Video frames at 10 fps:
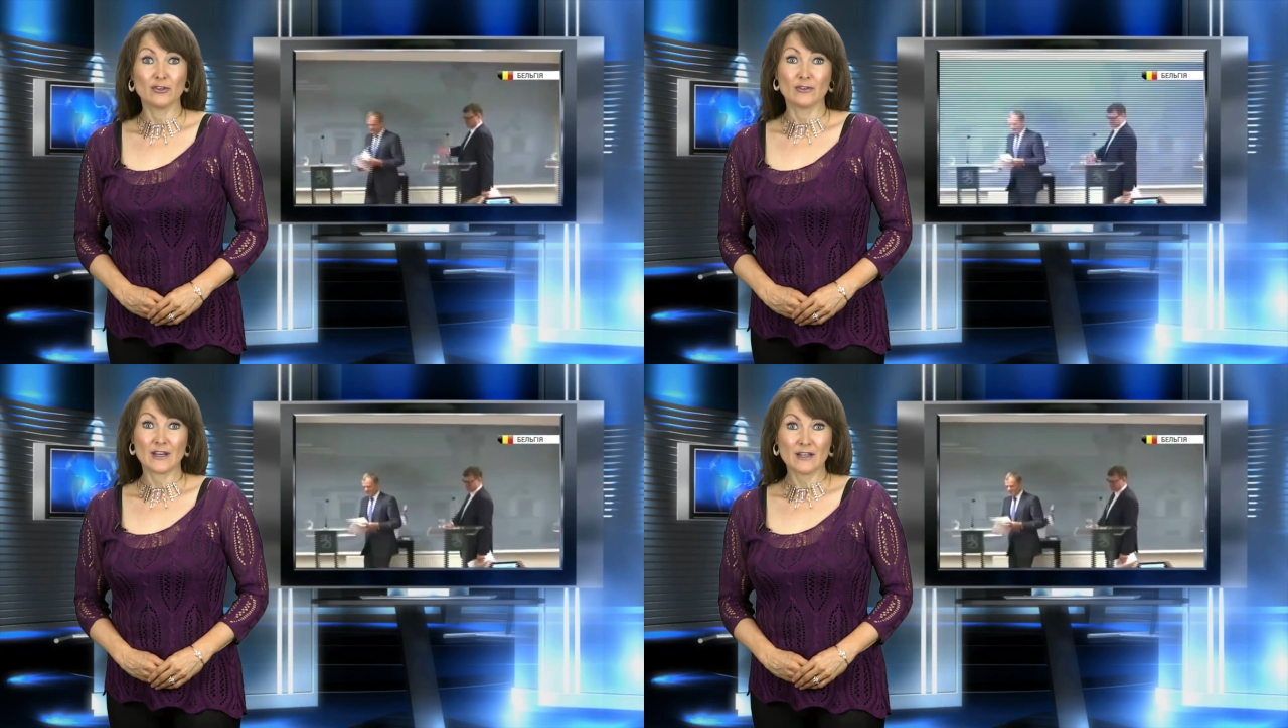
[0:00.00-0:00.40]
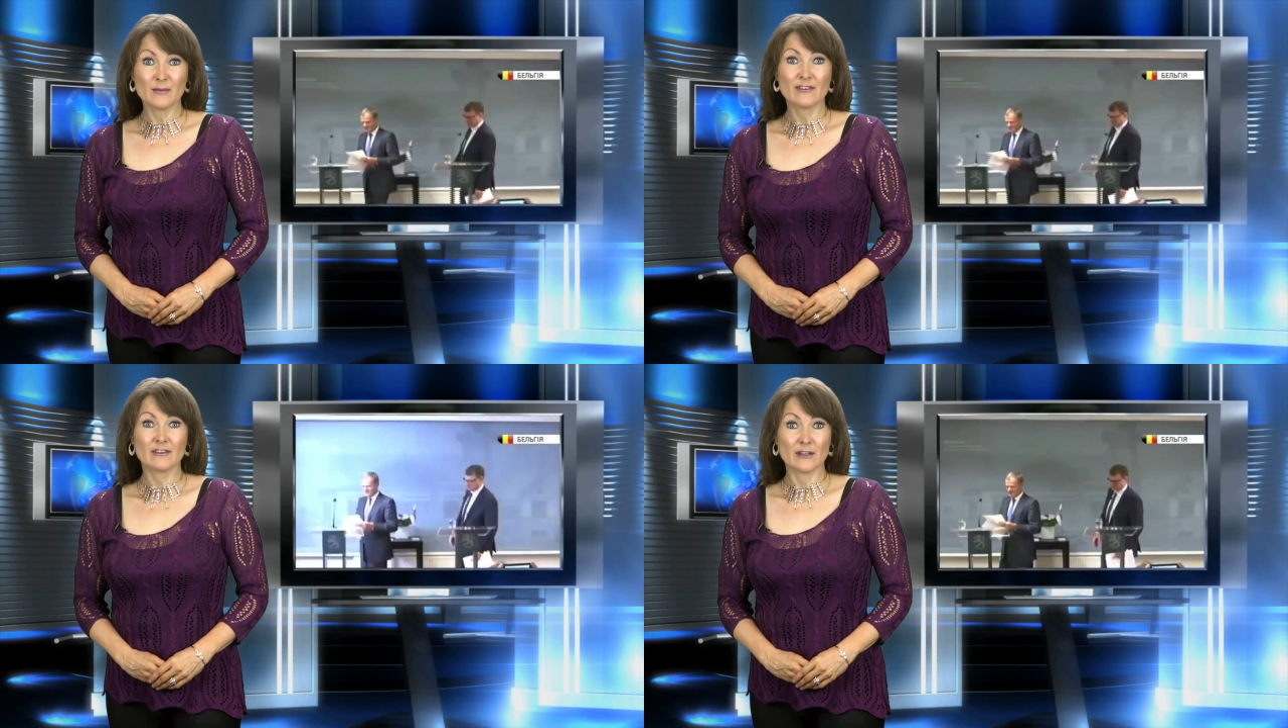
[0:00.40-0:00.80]

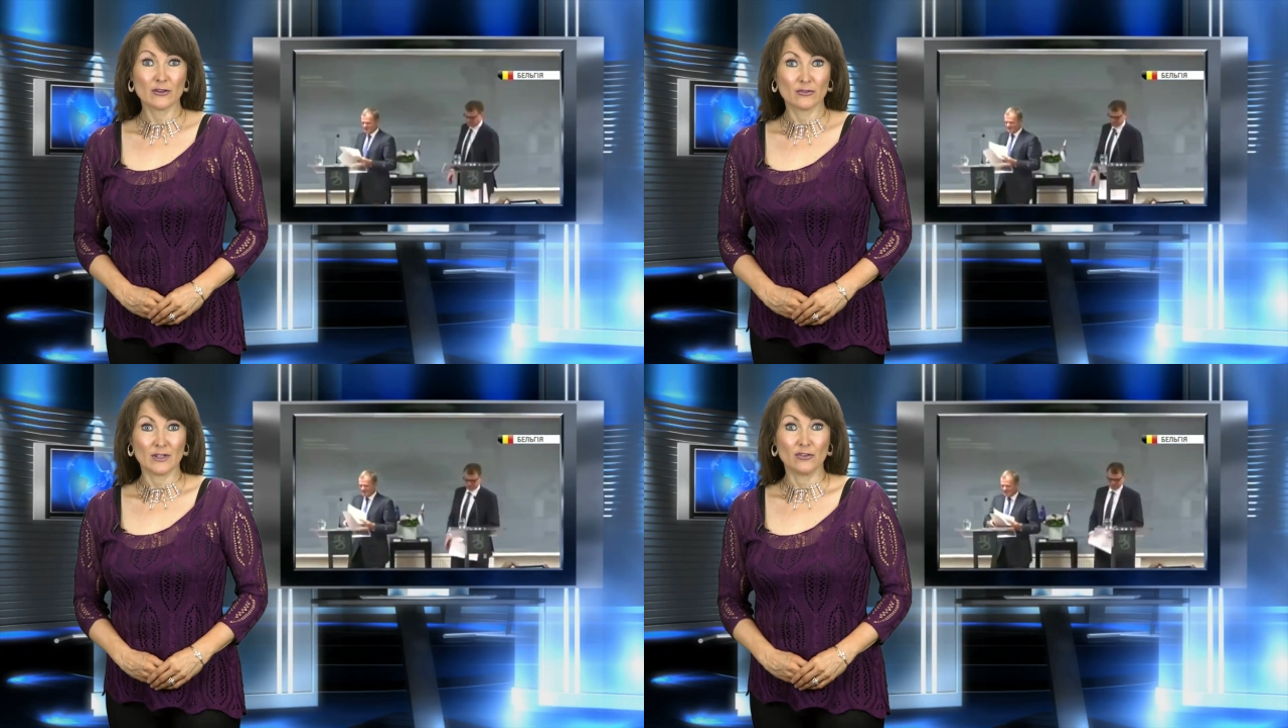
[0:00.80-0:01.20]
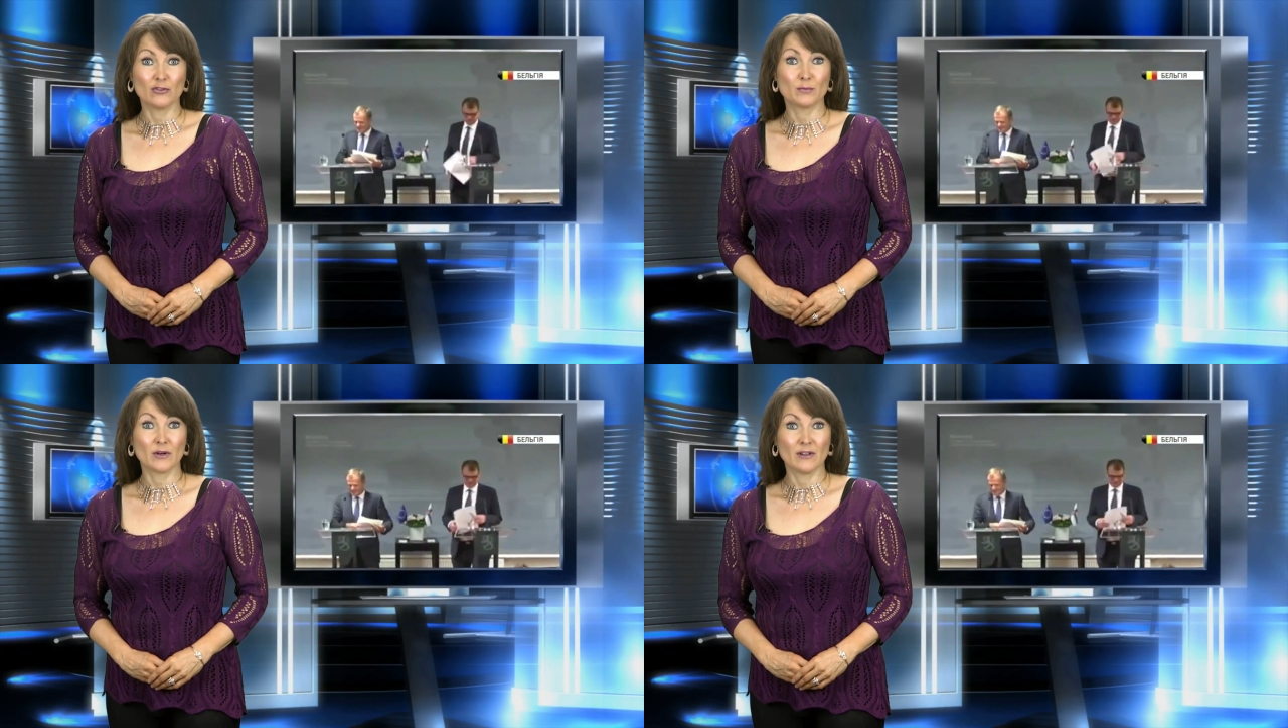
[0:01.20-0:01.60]
unanimously agreed
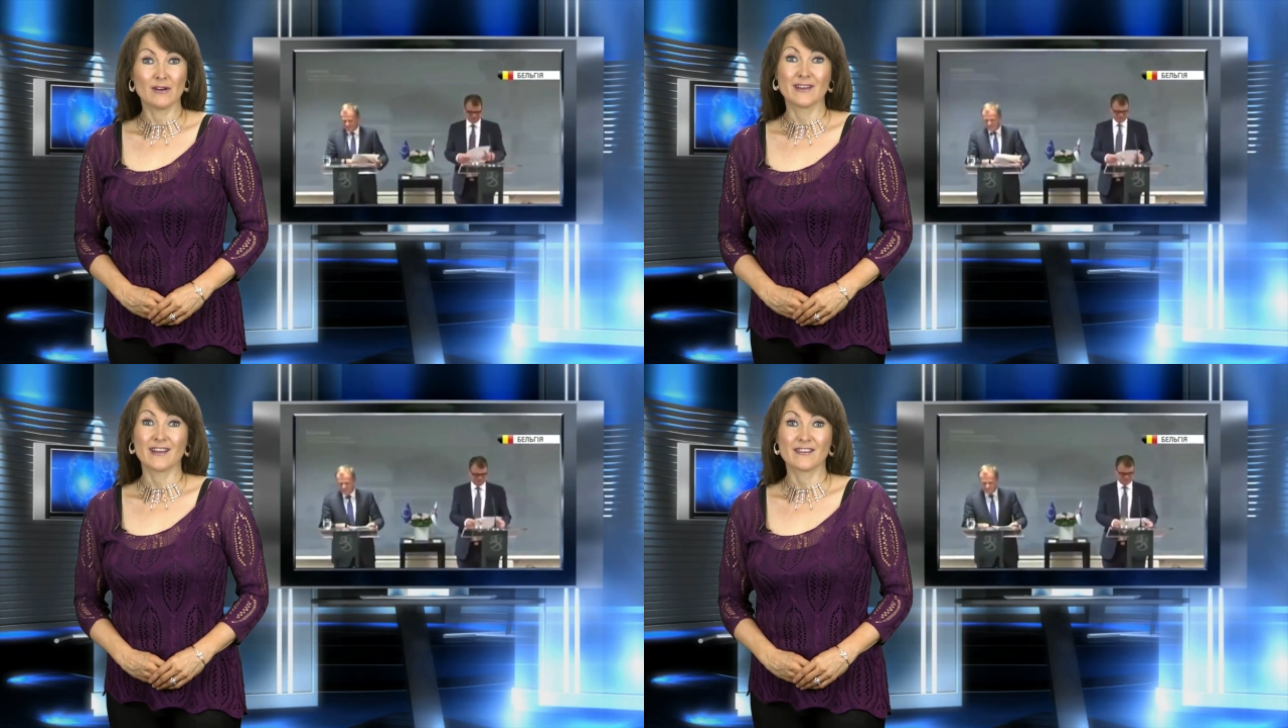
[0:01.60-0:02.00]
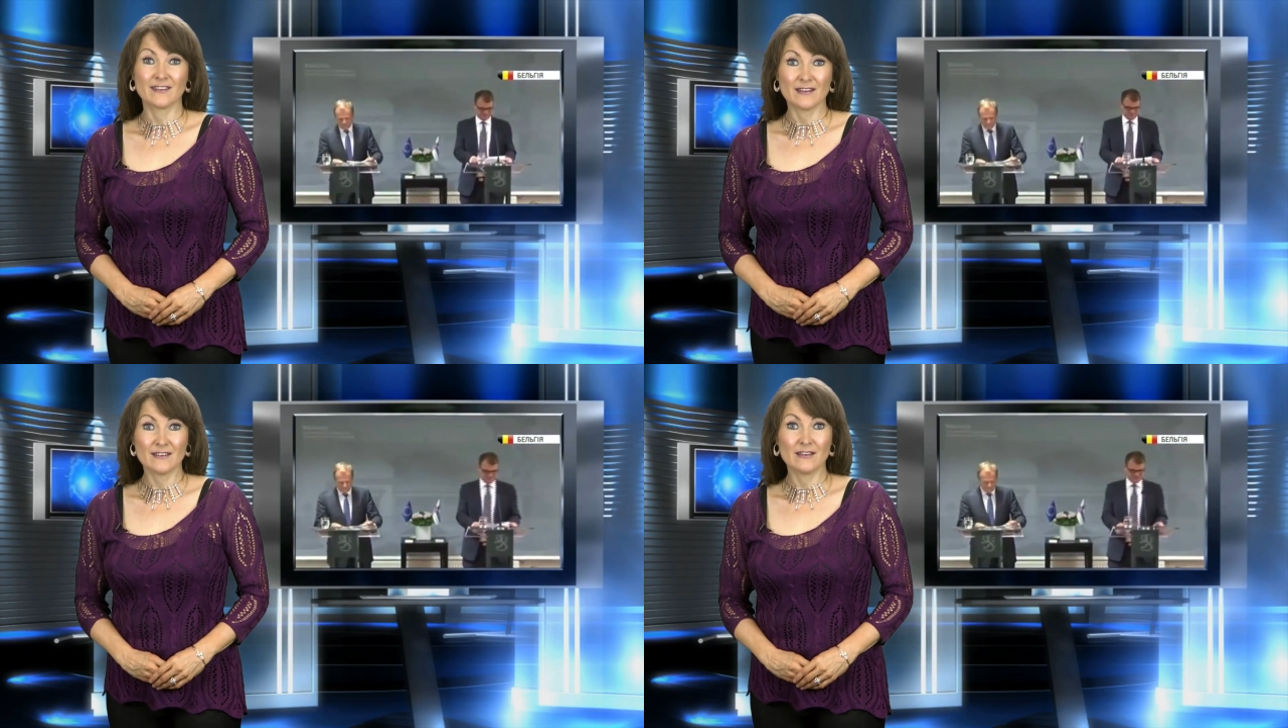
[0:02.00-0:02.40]
to prolong
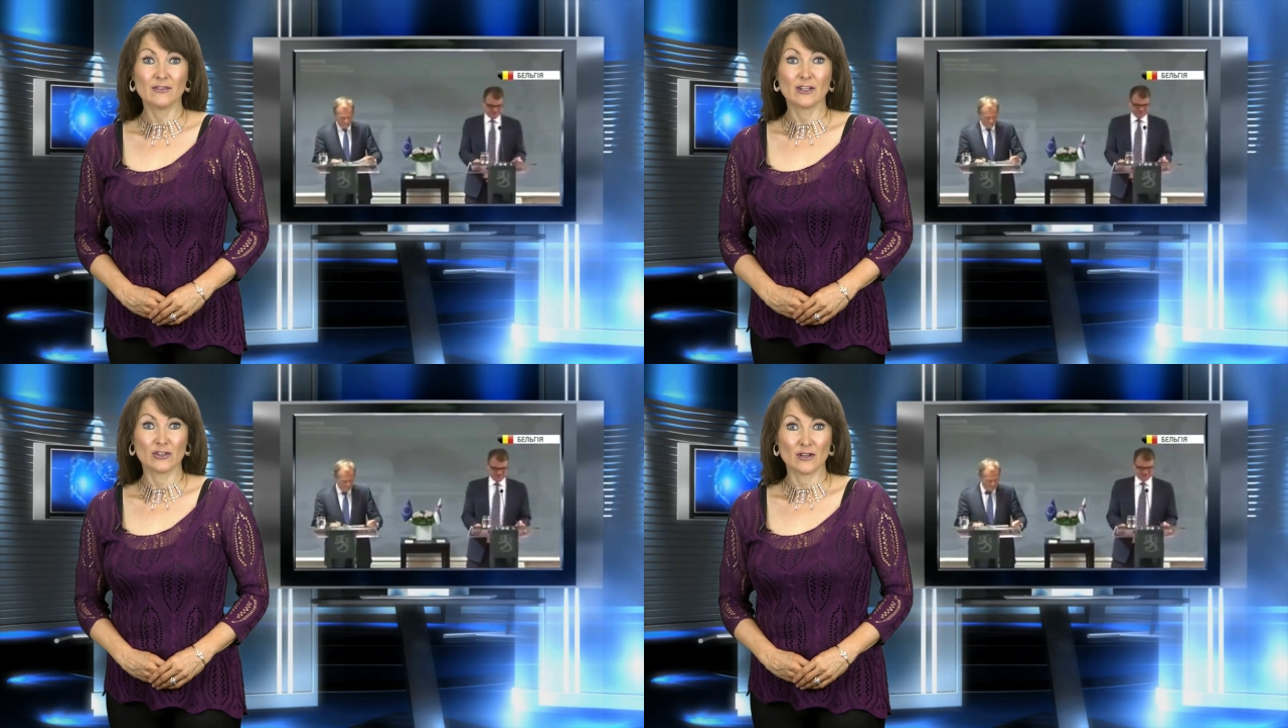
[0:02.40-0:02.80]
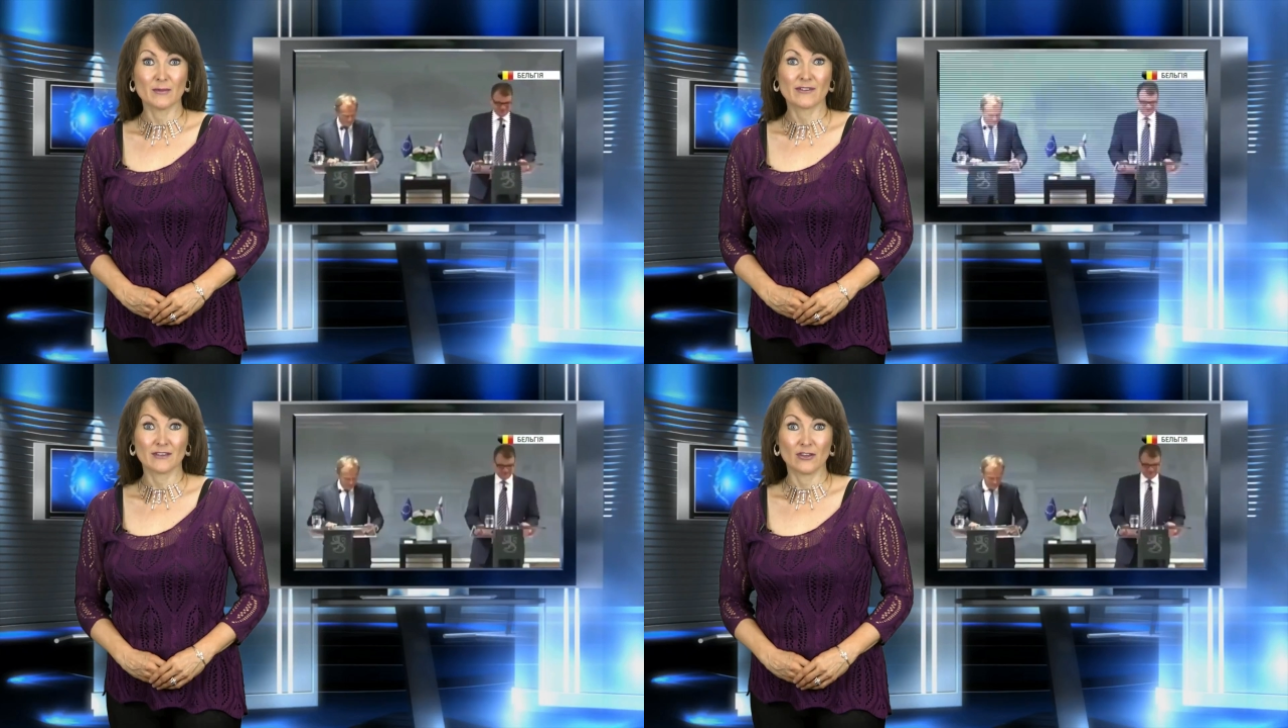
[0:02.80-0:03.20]
extensive
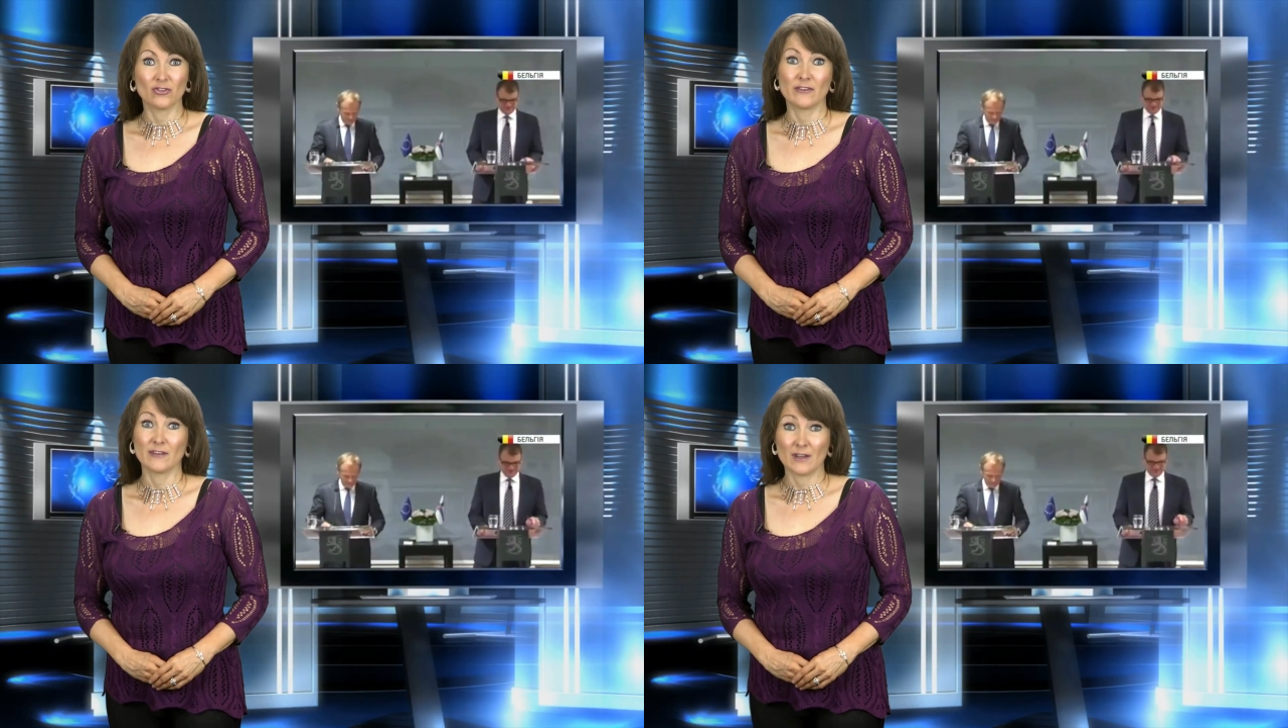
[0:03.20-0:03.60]
economic sanctions